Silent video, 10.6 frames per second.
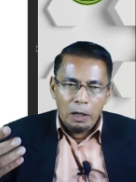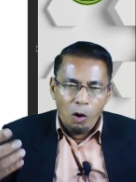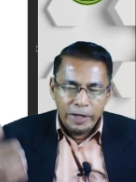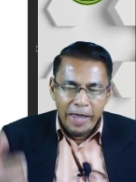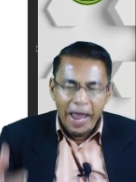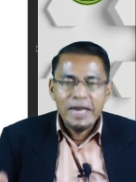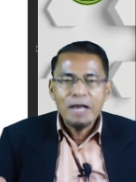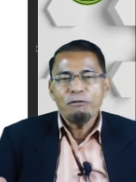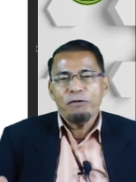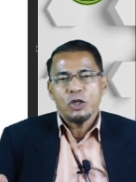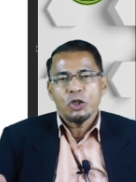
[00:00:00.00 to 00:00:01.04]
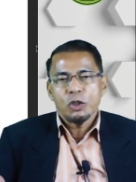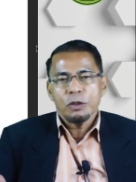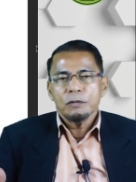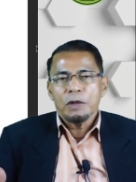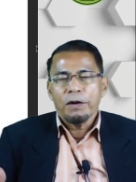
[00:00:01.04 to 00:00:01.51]
organic fish,
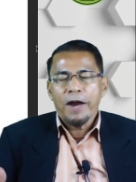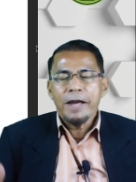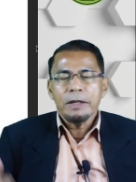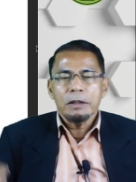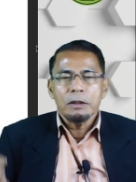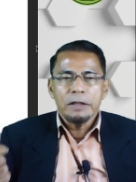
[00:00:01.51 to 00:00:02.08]
all right,